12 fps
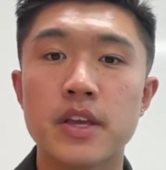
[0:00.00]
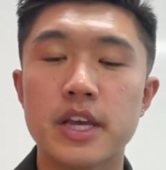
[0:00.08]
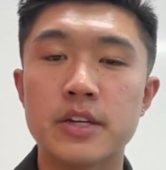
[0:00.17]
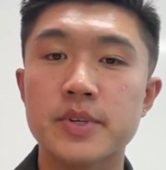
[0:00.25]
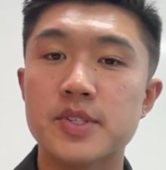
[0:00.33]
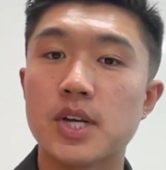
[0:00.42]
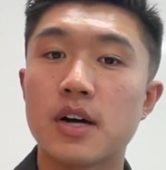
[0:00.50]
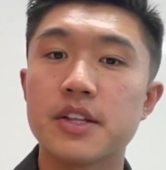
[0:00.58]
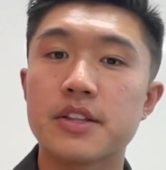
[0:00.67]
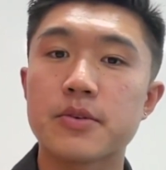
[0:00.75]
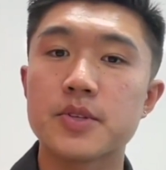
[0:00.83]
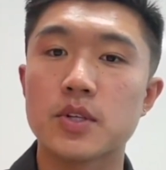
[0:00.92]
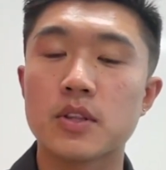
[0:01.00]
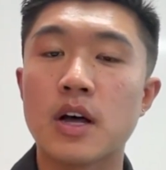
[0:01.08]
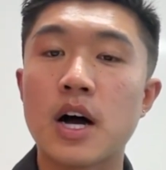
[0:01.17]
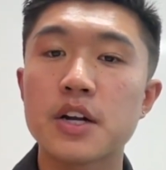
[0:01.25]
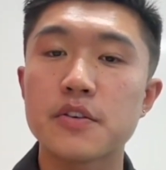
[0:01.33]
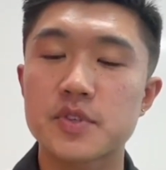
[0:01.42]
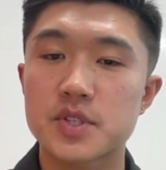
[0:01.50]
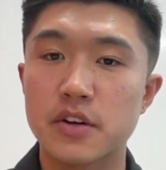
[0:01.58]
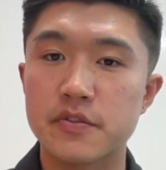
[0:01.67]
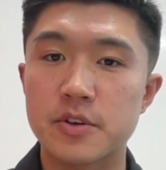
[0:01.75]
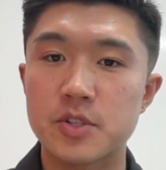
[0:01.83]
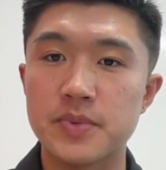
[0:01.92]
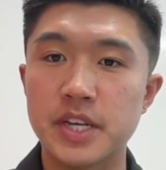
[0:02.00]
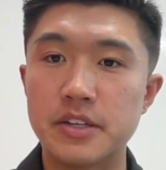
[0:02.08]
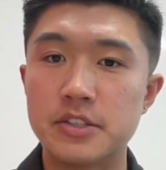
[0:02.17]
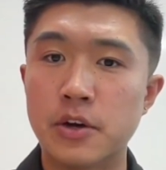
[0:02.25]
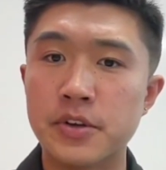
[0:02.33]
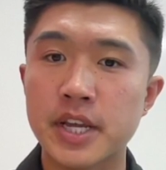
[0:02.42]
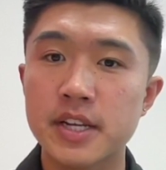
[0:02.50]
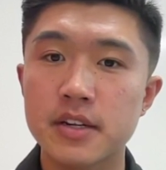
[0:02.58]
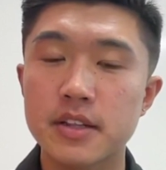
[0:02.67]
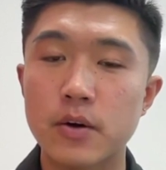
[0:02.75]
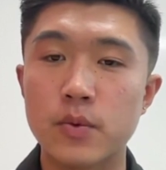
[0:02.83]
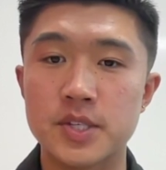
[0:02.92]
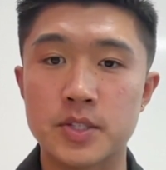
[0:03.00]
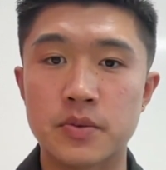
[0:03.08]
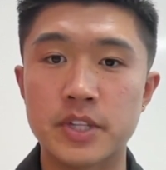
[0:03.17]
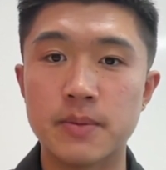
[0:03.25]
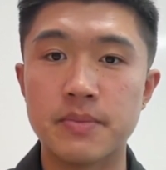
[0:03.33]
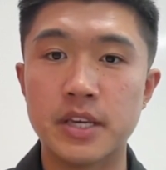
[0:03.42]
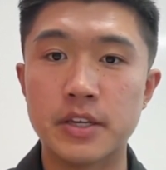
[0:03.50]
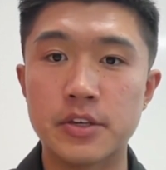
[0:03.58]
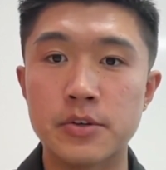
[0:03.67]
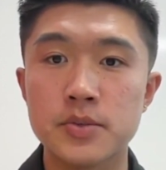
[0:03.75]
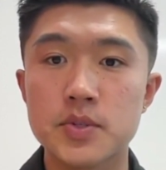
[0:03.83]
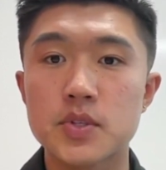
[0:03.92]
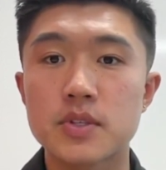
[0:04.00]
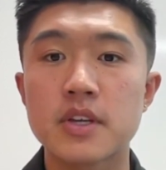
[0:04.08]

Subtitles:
we saw that there was a lot of stuff that was being donated that wasn't really being used,